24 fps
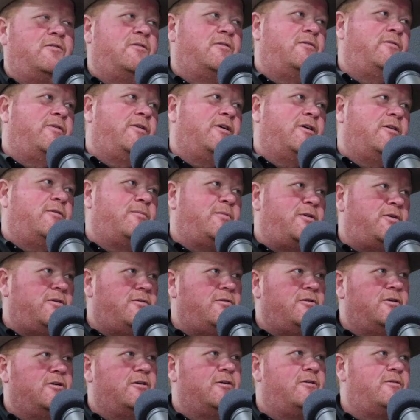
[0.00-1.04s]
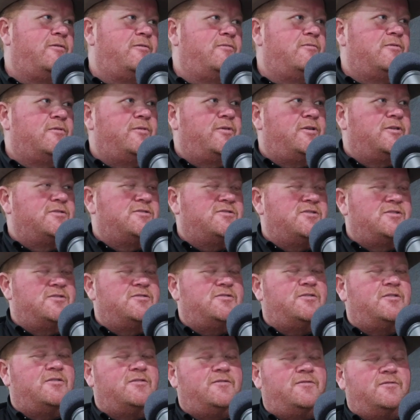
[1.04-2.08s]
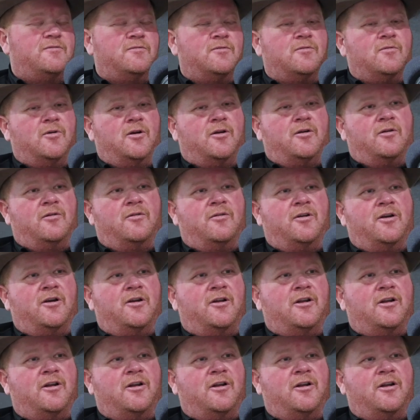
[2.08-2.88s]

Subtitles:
where we got to be here where we can see stuff, and we're working on that.